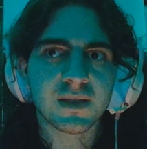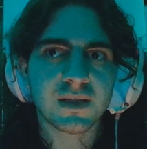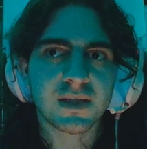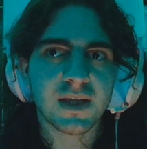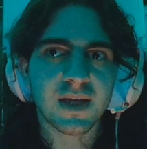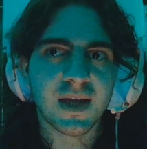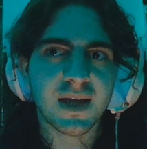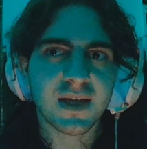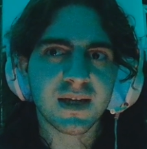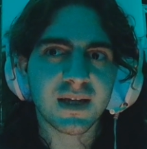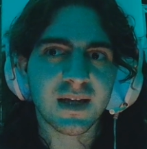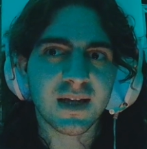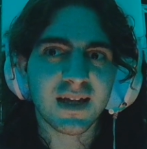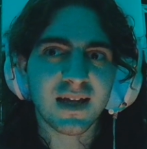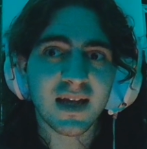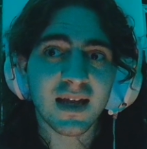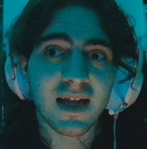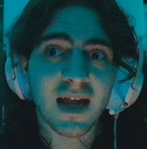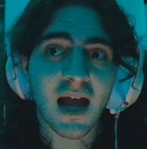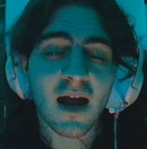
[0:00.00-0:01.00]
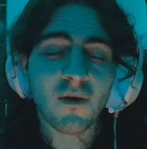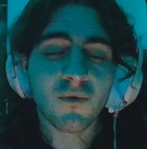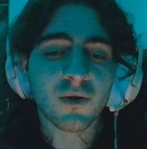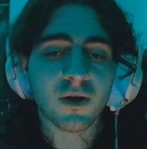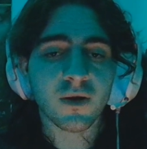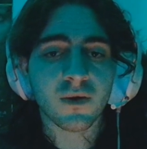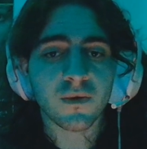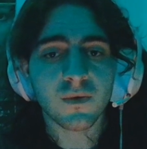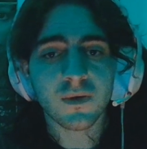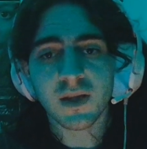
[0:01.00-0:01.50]
I don't
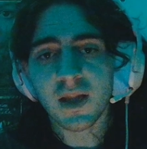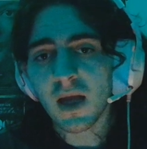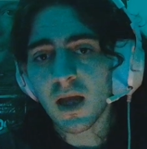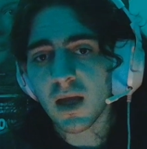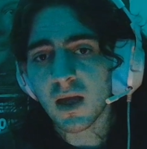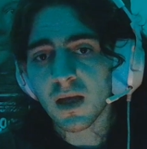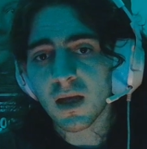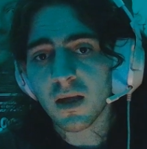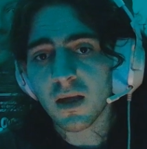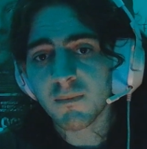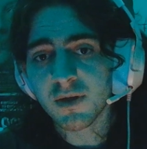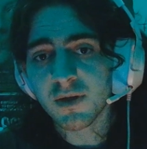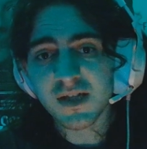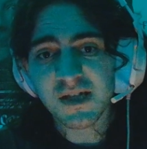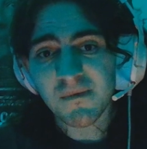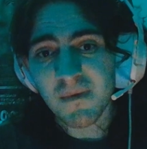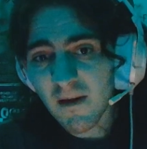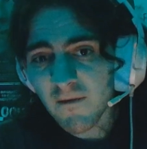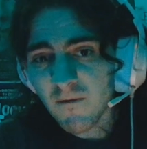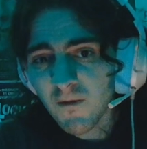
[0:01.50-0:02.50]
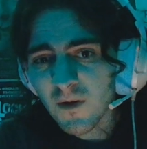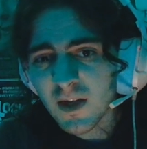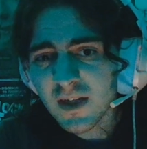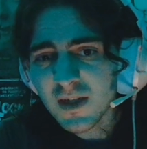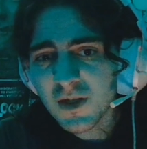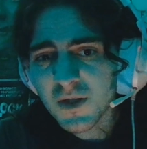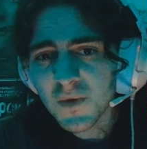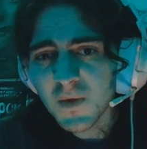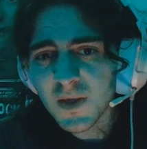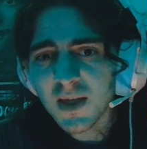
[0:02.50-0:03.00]
know, they put some effort
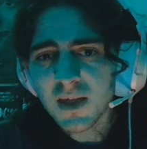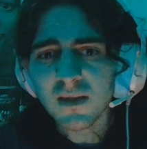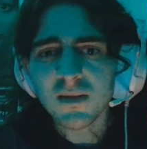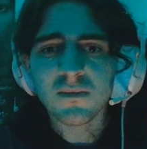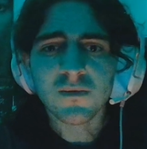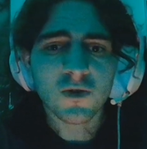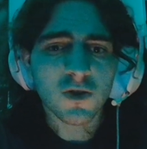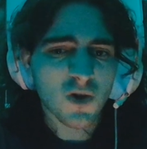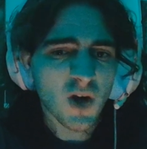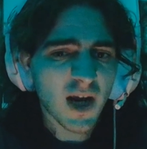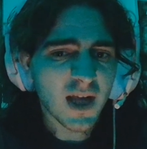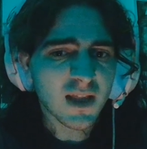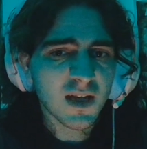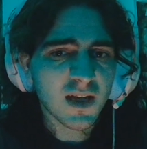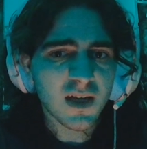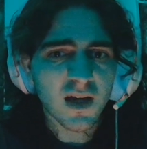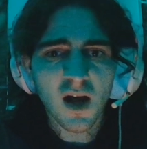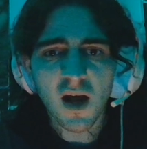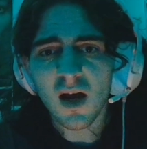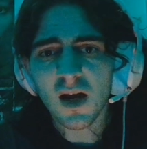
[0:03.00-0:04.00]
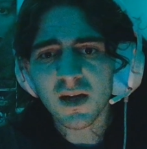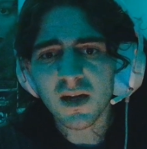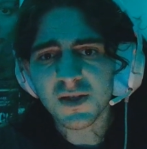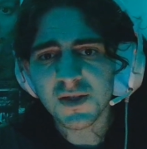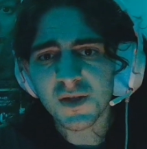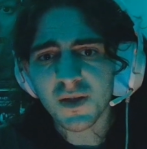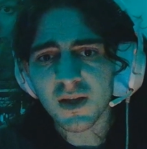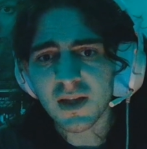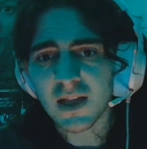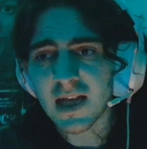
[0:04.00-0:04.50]
into it, trained the dogs
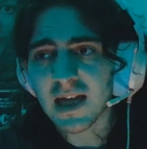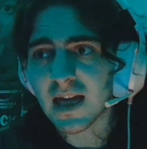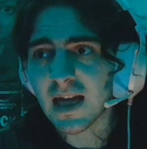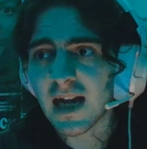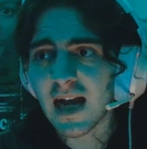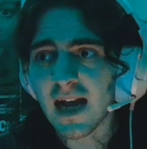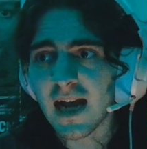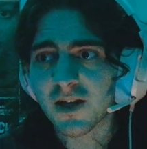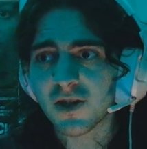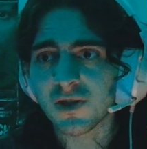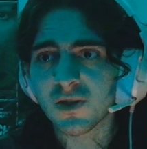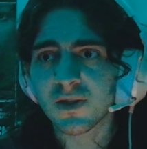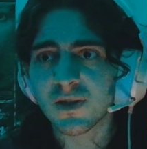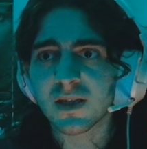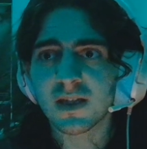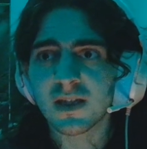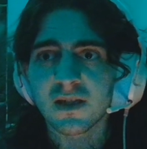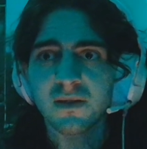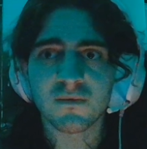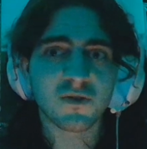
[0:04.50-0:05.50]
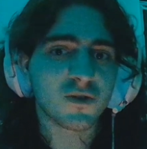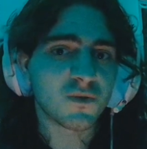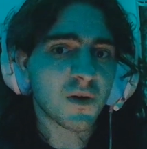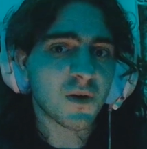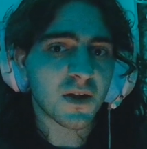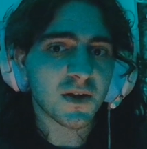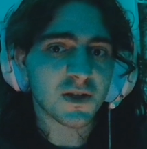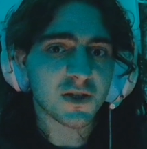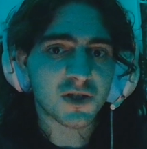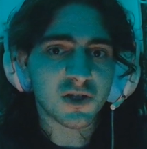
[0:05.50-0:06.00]
so they could actually do
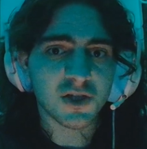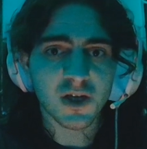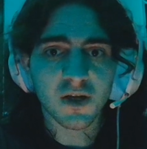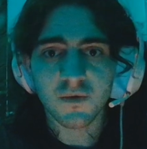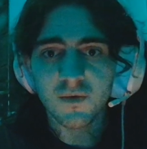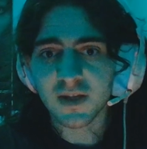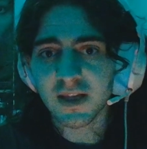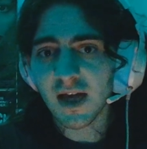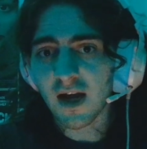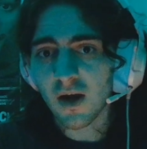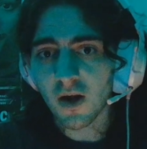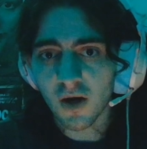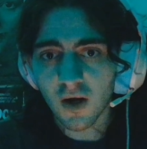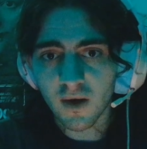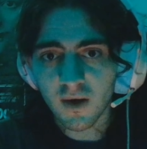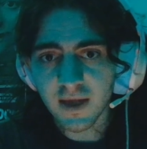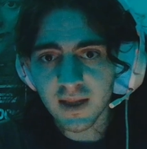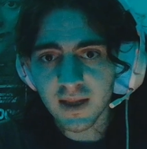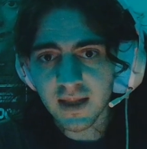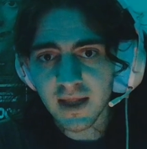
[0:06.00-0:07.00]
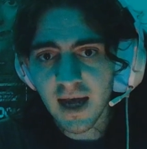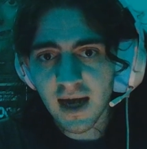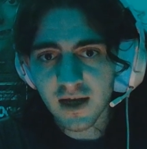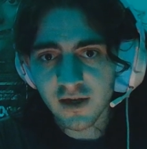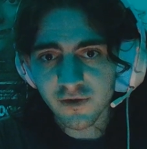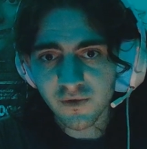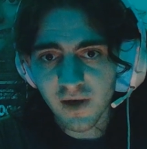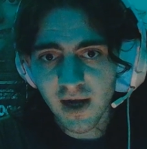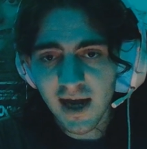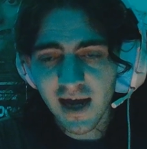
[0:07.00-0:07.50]
all this shit without hurting the
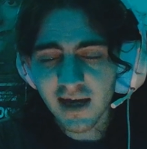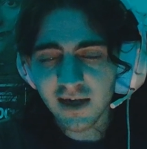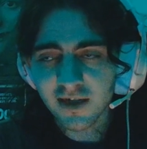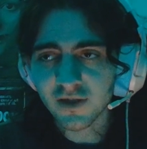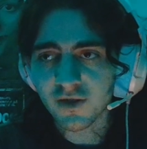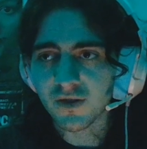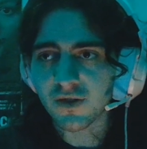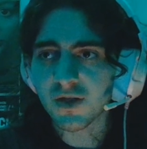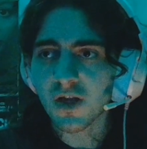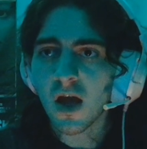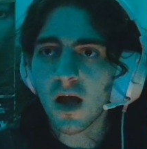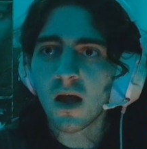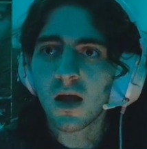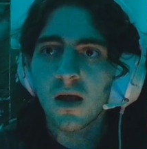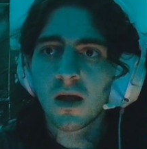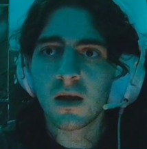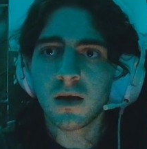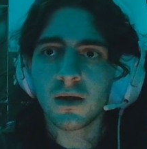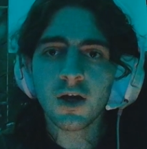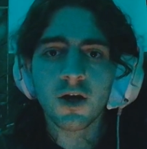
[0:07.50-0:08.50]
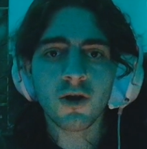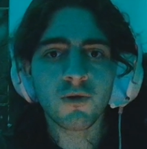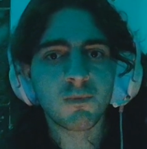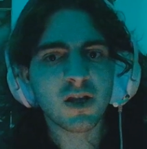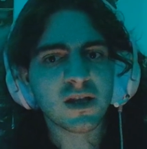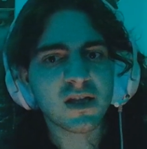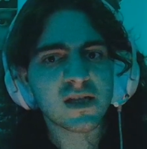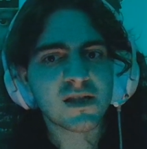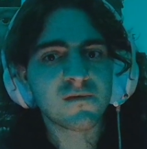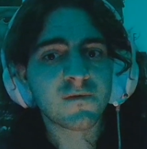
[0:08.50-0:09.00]
actual actors. Nope,
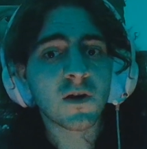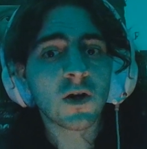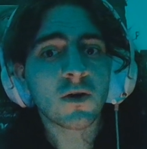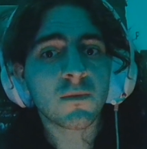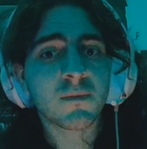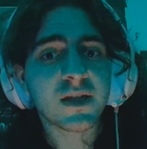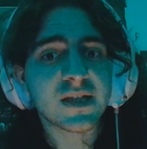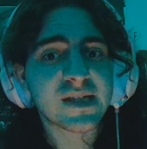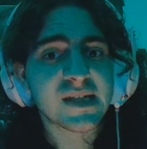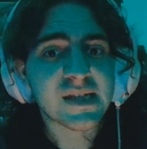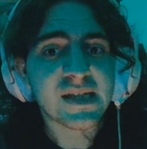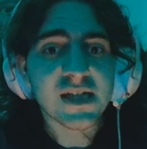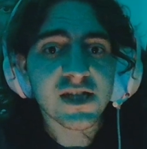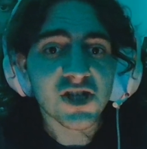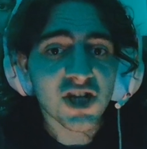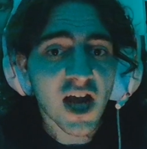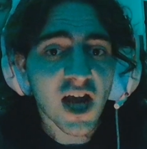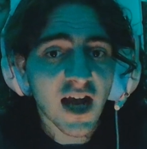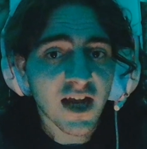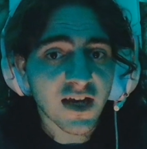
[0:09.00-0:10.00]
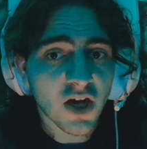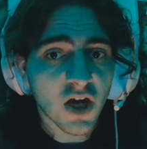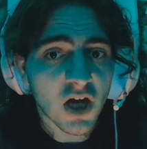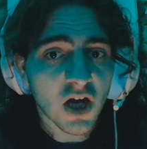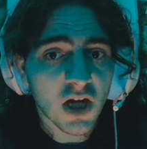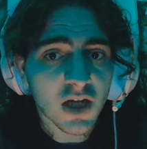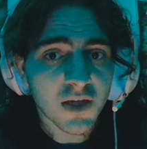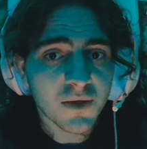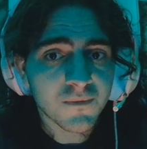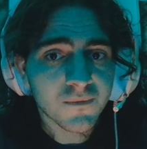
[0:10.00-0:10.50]
in this film it's a CGI
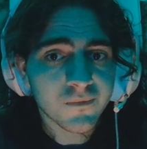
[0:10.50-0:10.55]
dog.